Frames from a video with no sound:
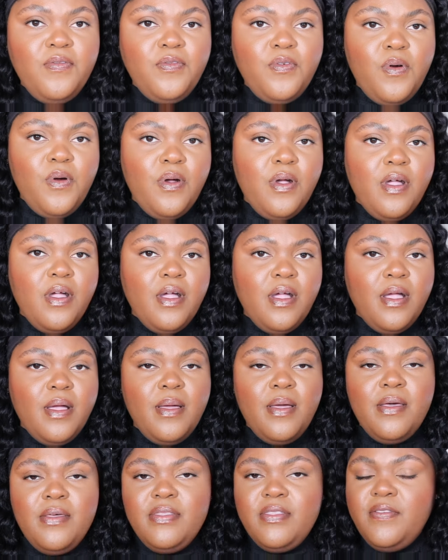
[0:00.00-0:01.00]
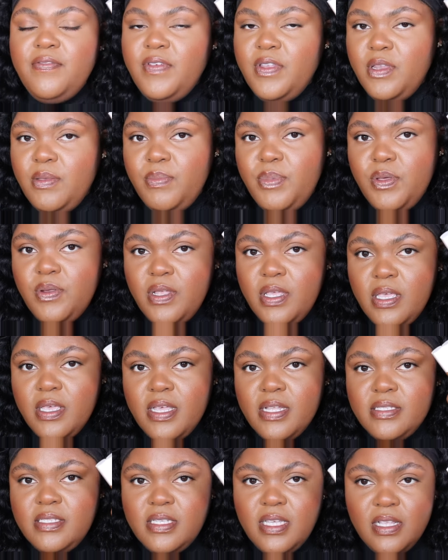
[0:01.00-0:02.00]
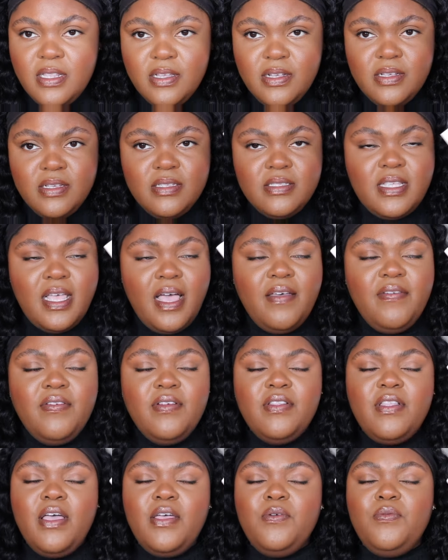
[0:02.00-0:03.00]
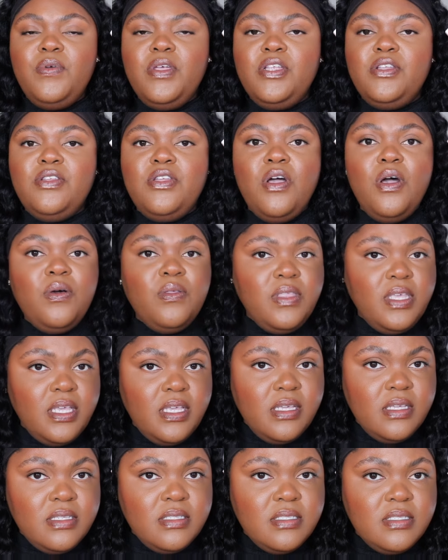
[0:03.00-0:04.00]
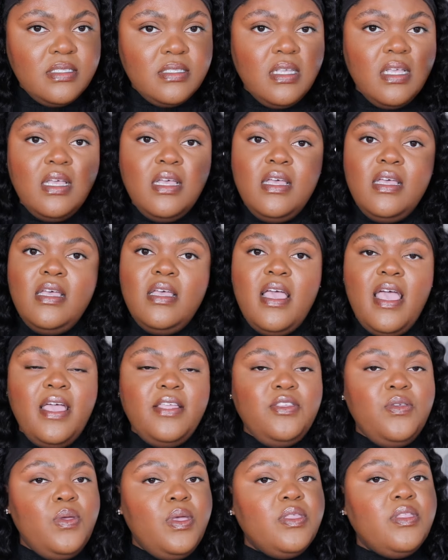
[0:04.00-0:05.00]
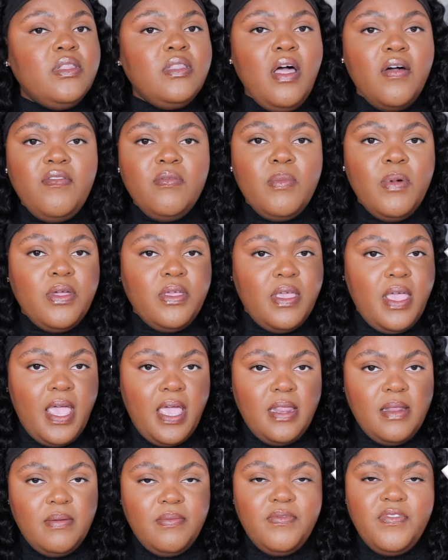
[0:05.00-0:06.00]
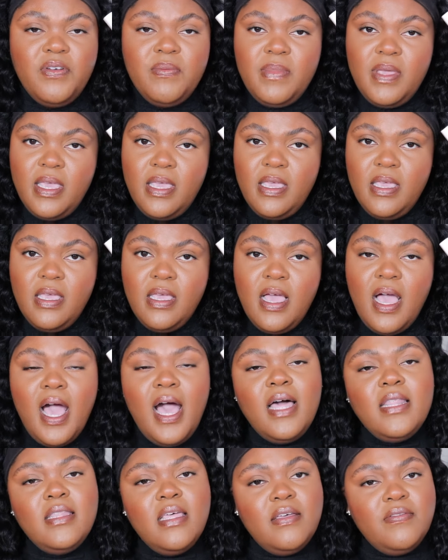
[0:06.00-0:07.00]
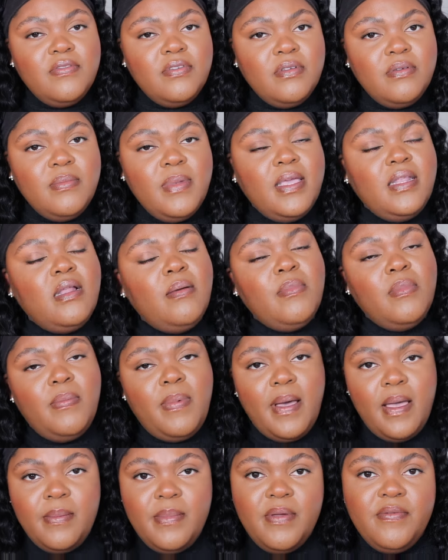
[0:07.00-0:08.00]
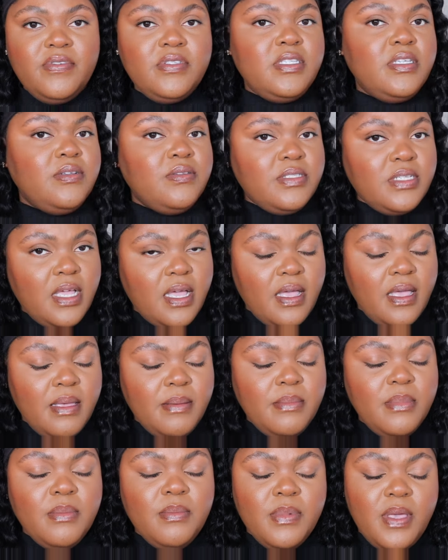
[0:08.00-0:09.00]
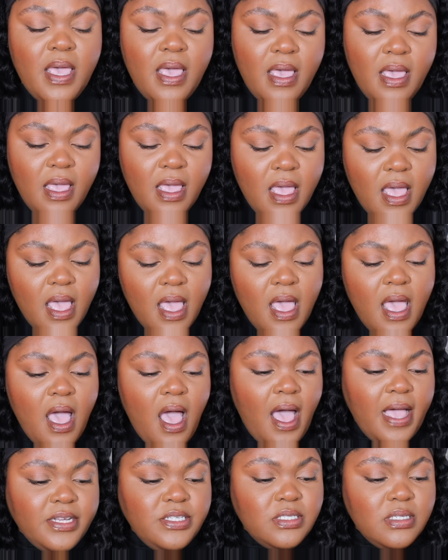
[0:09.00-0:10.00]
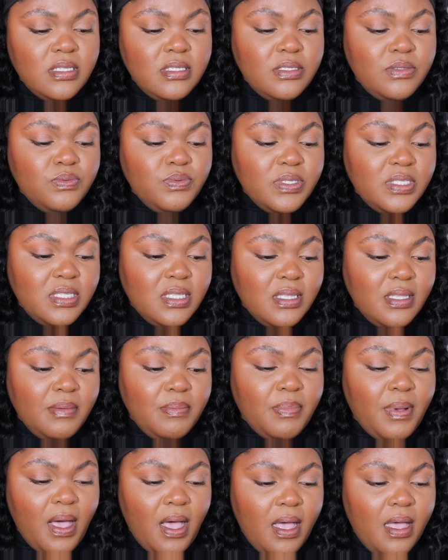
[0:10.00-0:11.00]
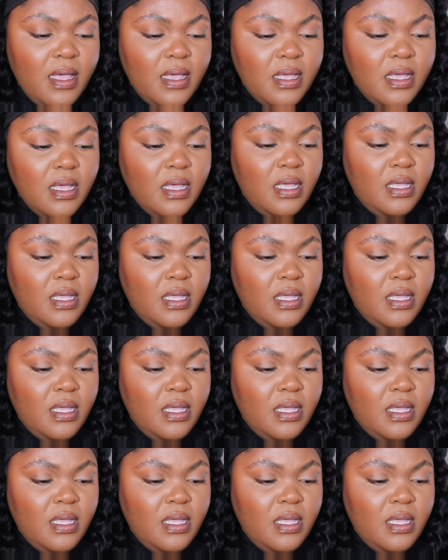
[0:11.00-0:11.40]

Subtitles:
for the Fenty Beauty concealers, I feel like we know these, and you either love them or you hate them. For me, I love them and I'm buying them every single time, okay? I just recently bought